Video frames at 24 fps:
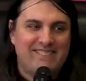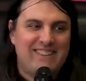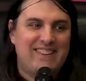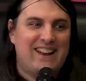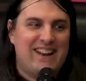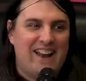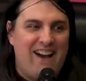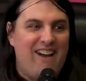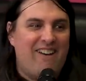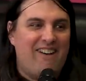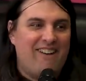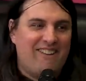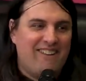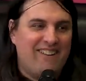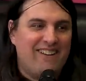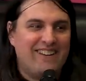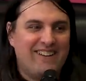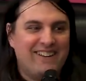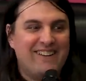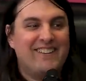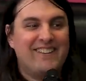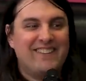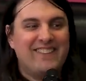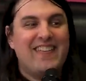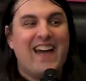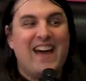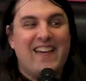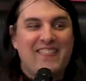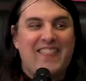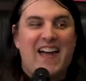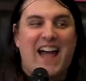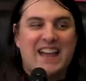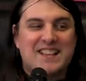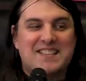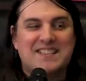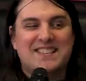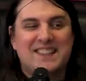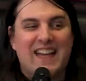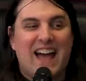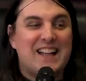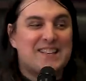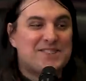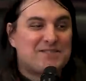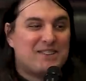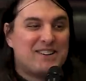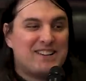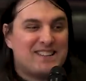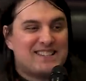You know, I like that very much. That's
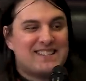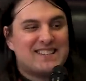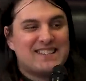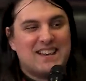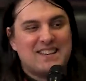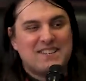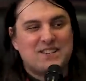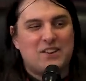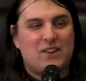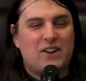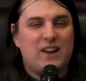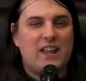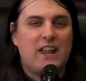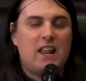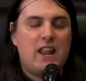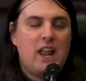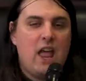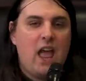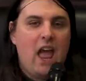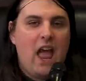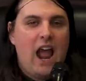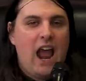that's what it says on it.